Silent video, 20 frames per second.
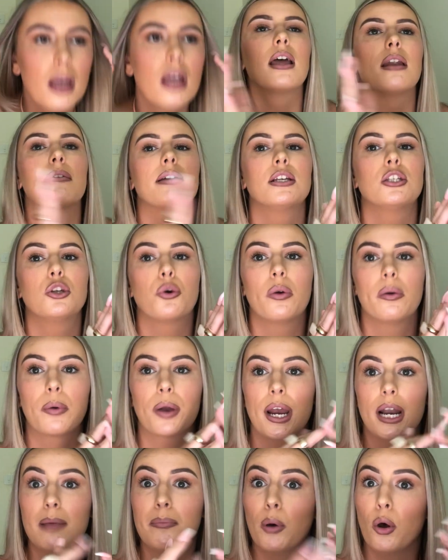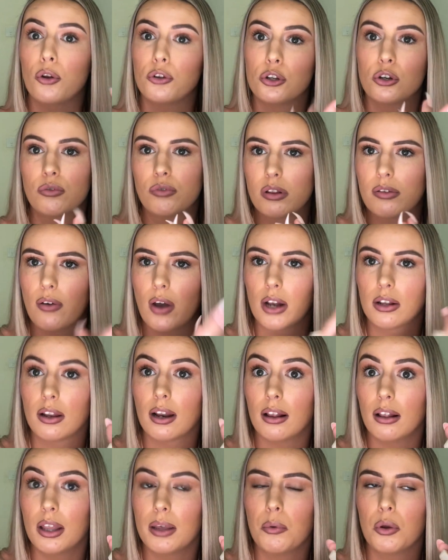Anyway, so we were kind of bonding over the fact
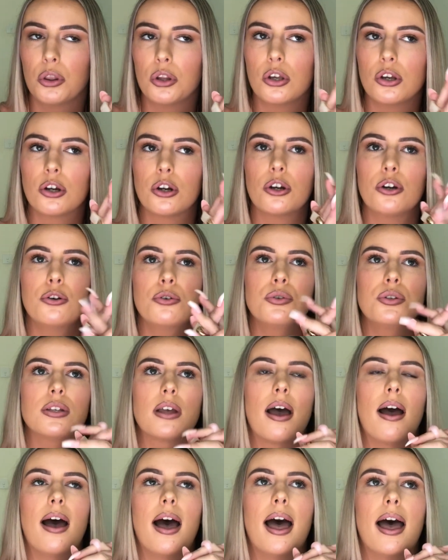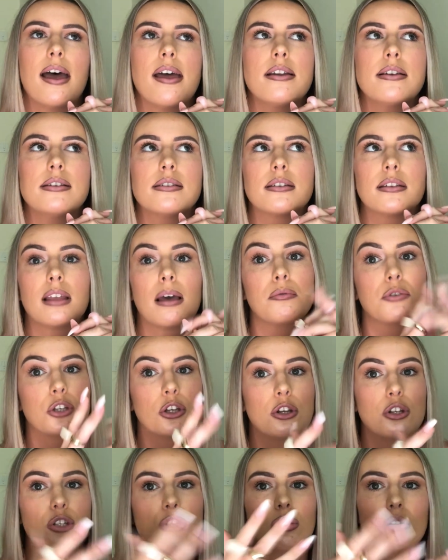that Italy won the Euros, and that was good.